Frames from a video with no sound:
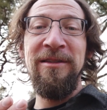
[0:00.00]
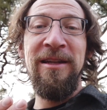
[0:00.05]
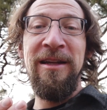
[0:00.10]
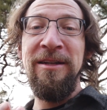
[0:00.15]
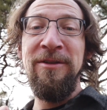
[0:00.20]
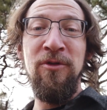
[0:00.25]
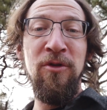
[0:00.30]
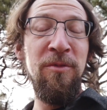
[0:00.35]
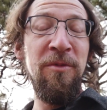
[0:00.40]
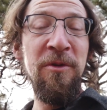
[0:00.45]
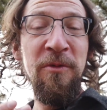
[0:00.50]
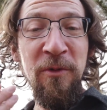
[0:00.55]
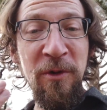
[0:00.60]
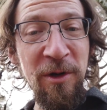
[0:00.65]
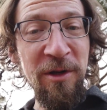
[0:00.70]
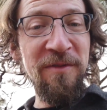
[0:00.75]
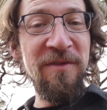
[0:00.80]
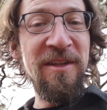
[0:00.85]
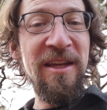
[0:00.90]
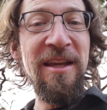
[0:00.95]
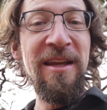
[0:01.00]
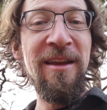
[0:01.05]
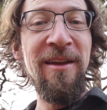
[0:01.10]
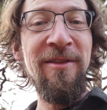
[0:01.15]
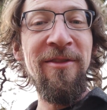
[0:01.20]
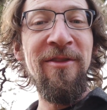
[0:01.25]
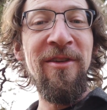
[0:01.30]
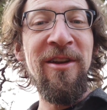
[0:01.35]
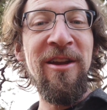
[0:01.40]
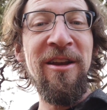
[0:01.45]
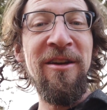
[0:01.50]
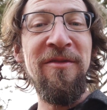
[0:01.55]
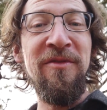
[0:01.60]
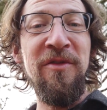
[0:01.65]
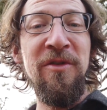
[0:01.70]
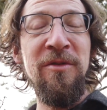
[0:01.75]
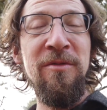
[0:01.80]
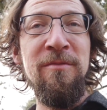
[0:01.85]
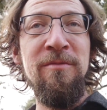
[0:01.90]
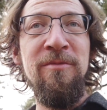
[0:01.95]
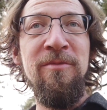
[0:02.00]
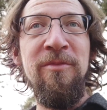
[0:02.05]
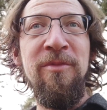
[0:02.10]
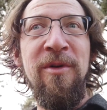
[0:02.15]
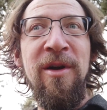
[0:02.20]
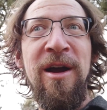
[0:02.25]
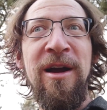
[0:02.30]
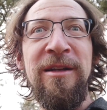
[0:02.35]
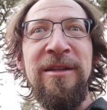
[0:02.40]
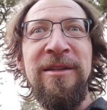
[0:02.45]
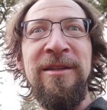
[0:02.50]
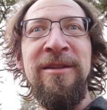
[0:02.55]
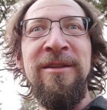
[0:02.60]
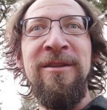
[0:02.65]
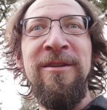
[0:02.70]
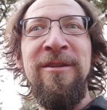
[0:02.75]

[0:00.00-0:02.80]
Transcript: that I normally wouldn't have taken, that have brought,